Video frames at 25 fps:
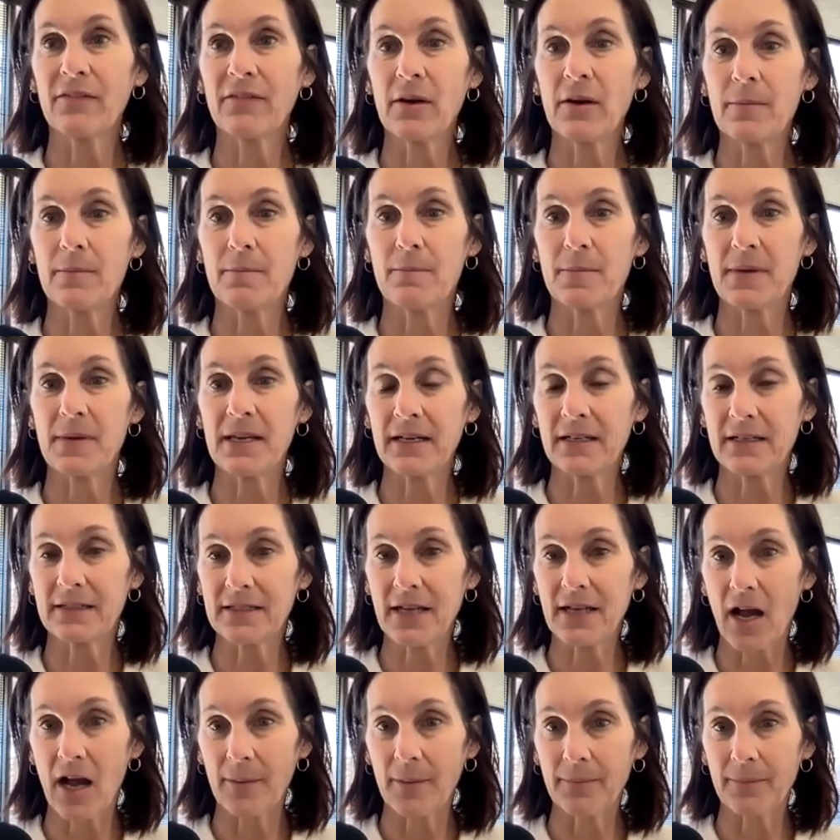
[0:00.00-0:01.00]
a big
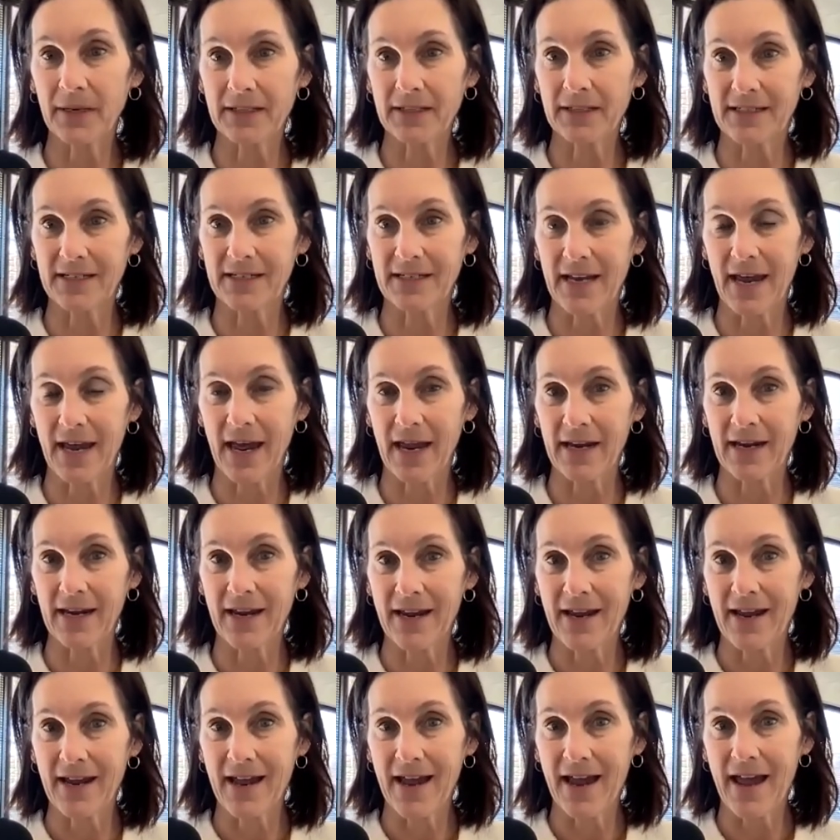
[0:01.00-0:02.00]
topic today,
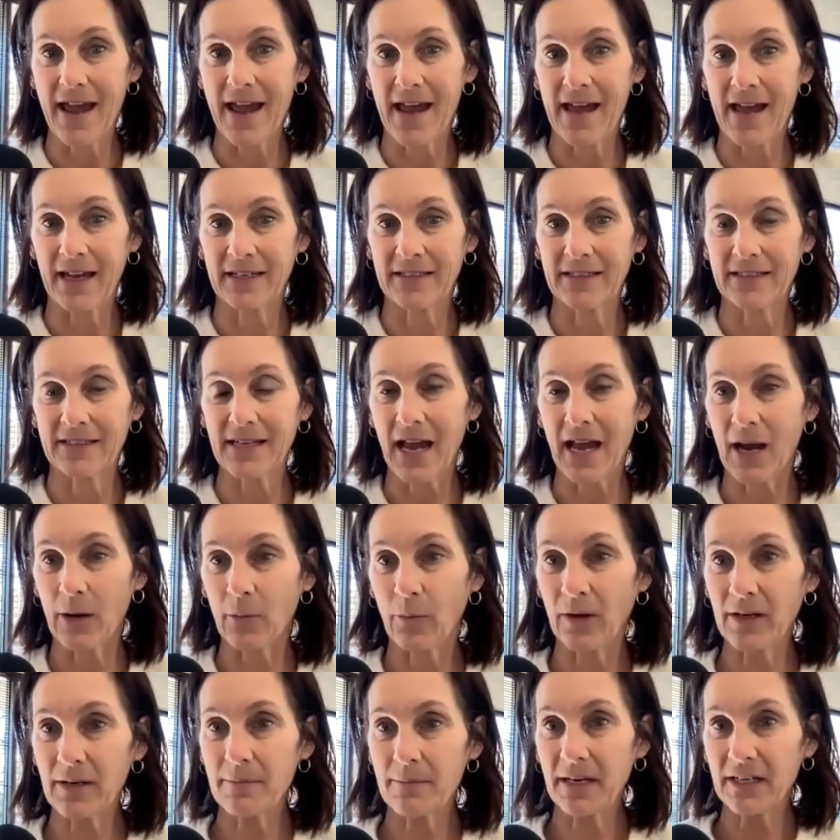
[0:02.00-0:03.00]
and I
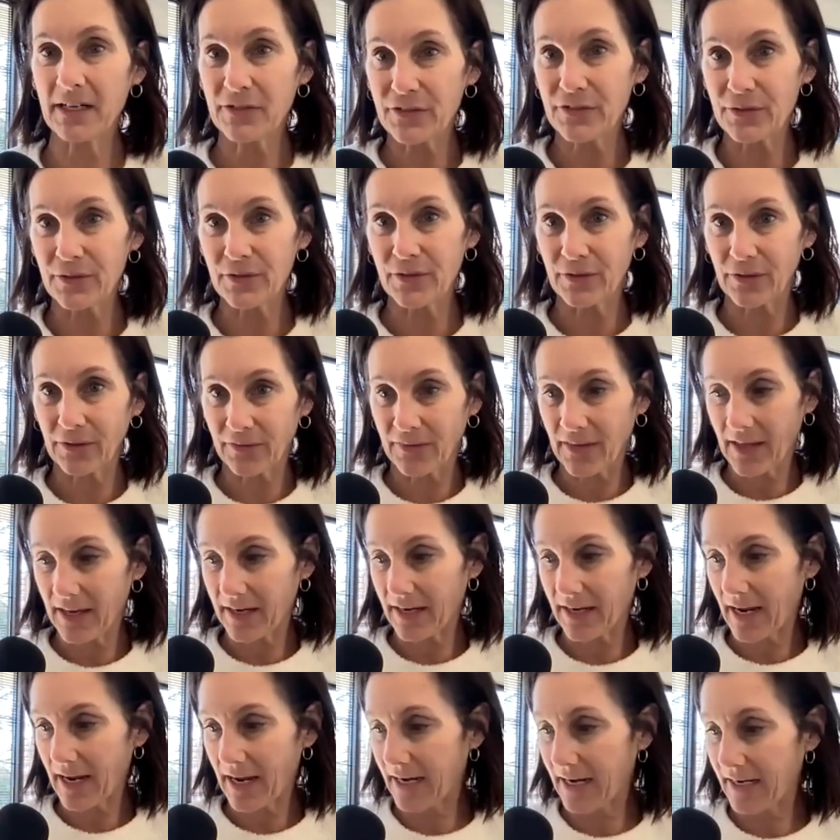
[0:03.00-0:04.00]
want to make sure that
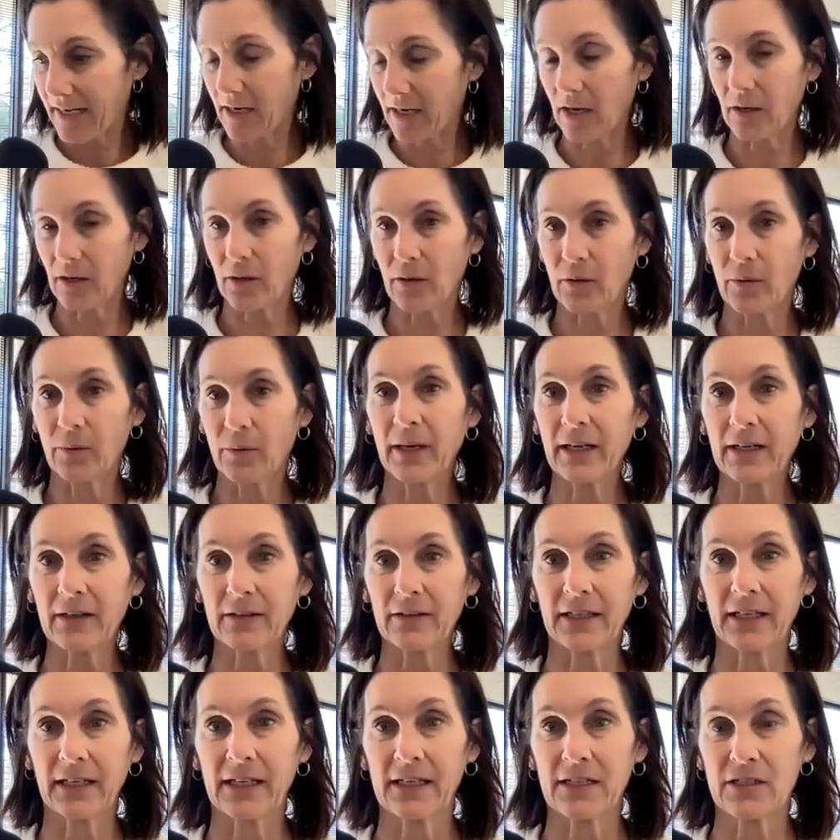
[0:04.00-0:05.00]
I
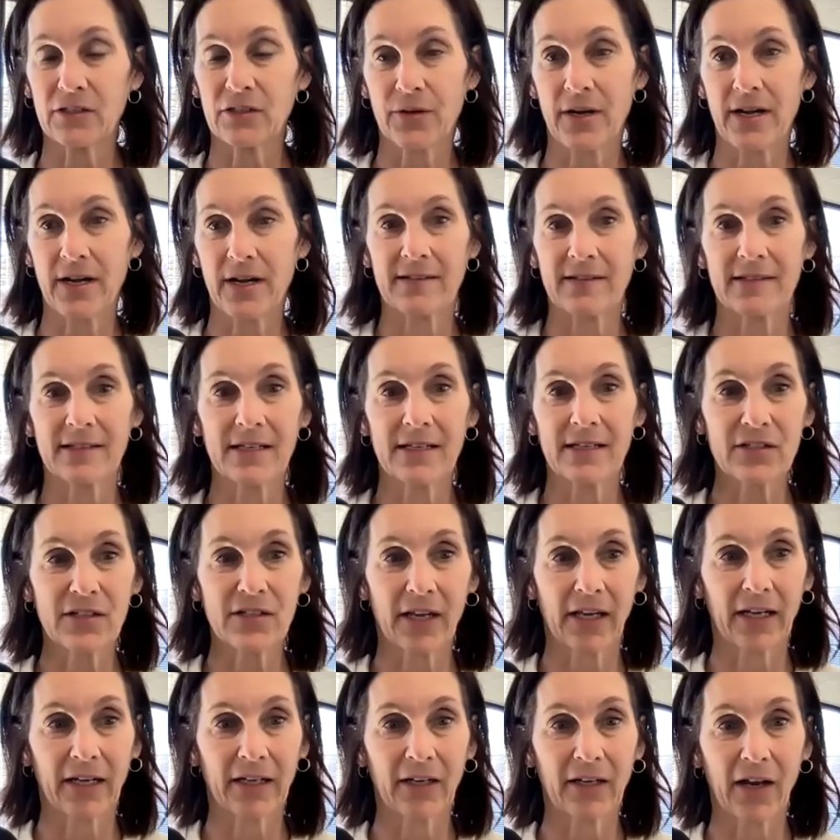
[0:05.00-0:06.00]
quickly
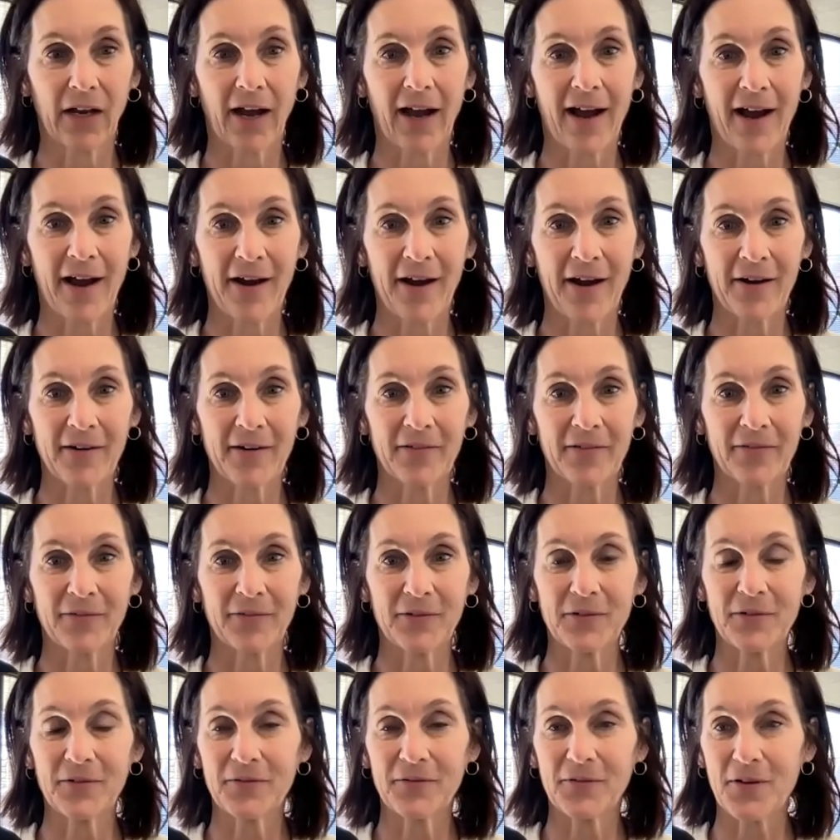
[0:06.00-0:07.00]
transition our
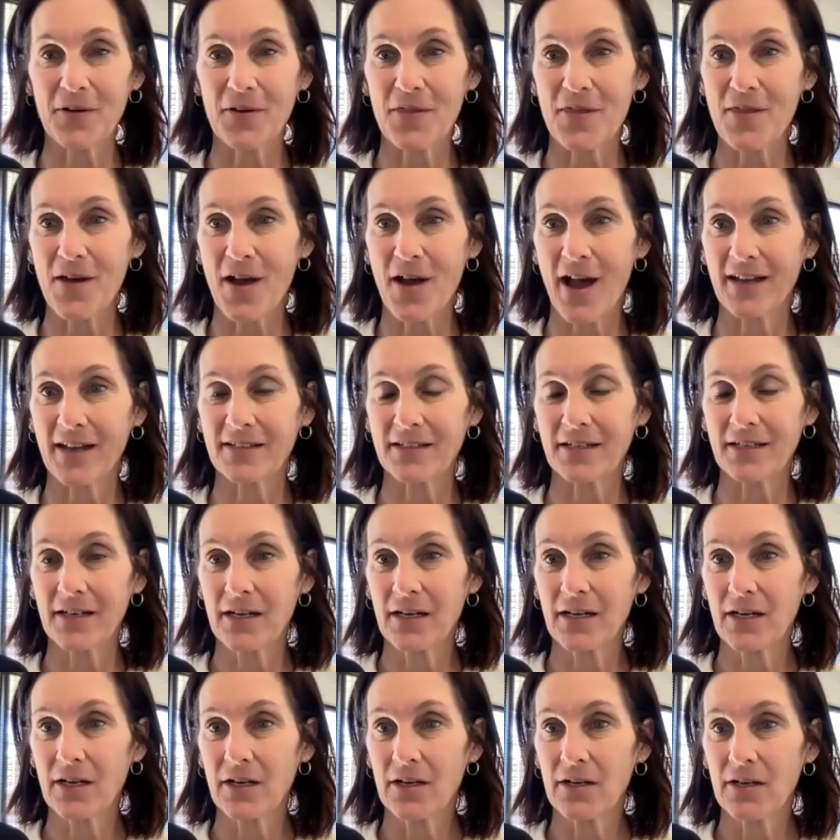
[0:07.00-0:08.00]
food for thought
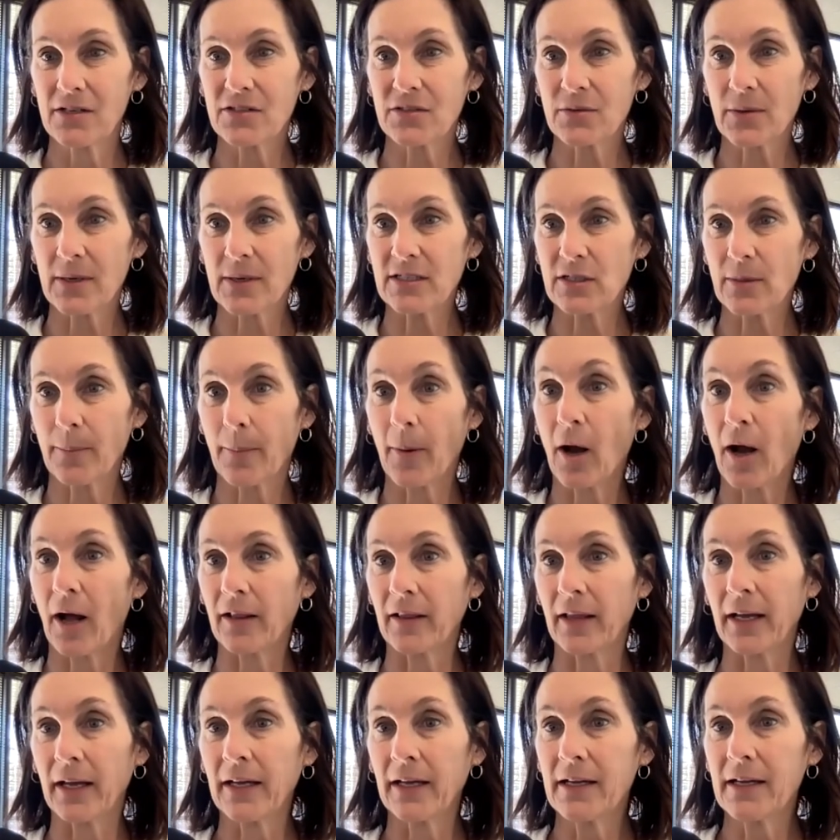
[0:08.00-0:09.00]
straight to
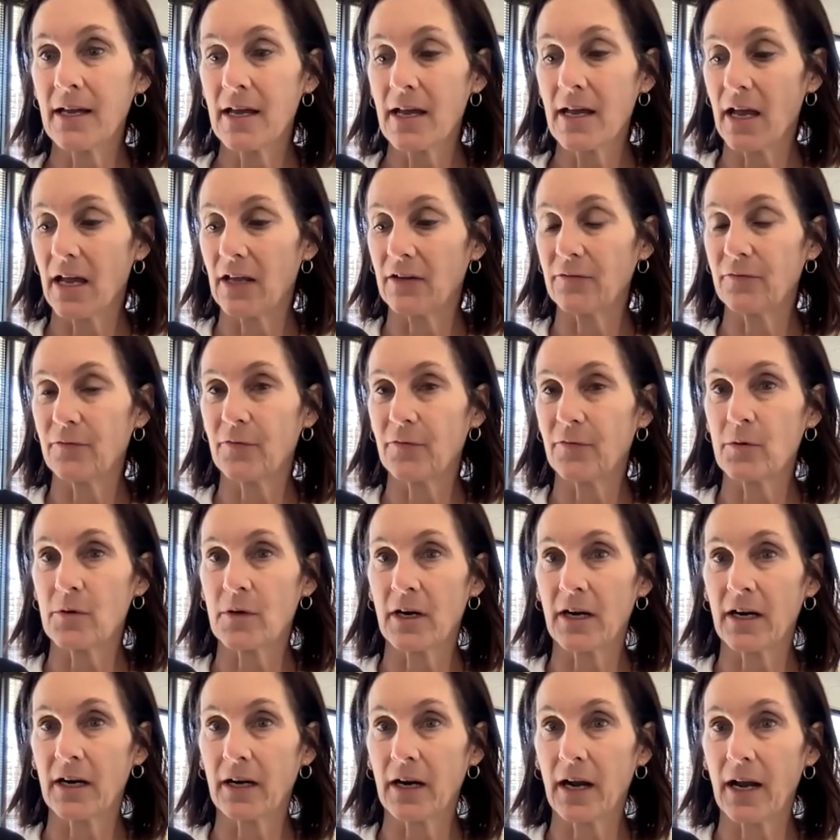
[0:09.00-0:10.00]
Paula. And
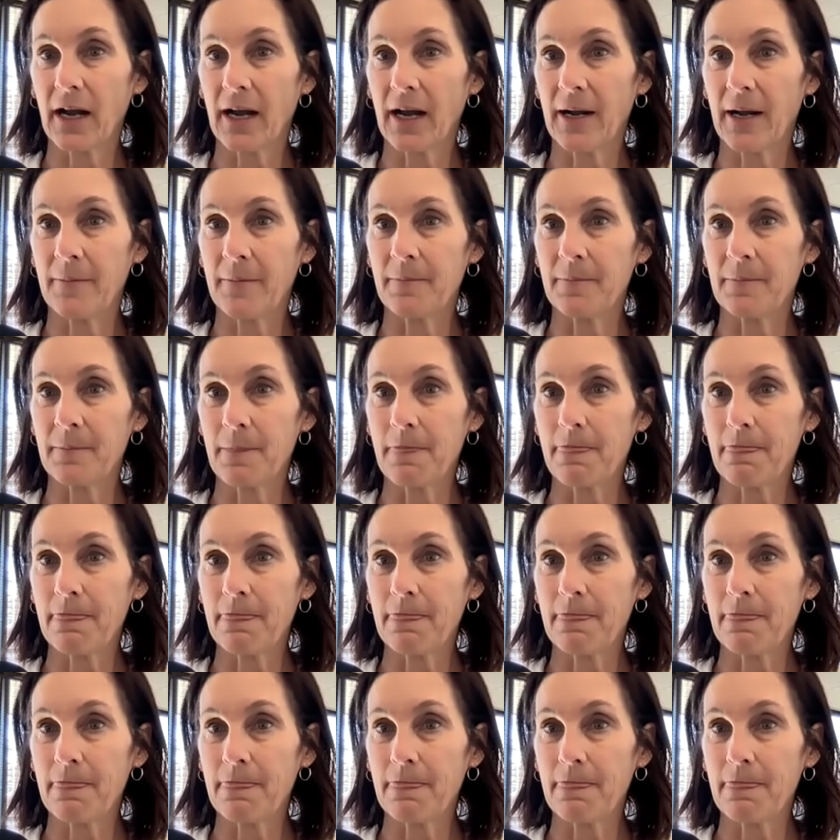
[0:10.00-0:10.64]
for, I